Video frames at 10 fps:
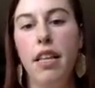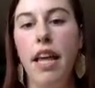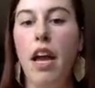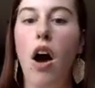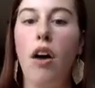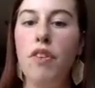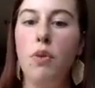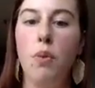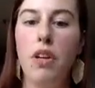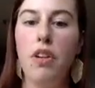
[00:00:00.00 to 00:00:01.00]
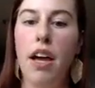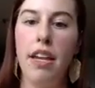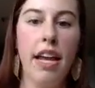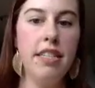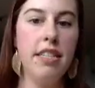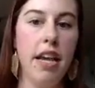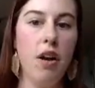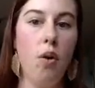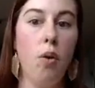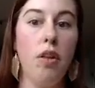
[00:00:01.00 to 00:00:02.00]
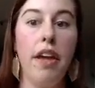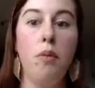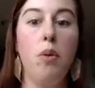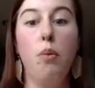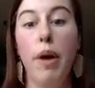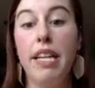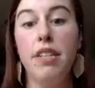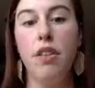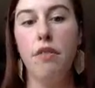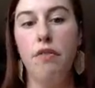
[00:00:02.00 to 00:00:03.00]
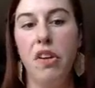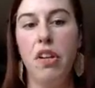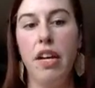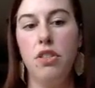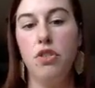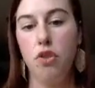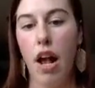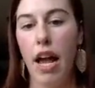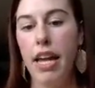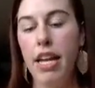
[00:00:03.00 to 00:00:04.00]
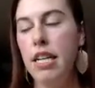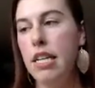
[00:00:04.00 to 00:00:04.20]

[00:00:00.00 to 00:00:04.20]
they often will not nest there, or they will wait till the field has dried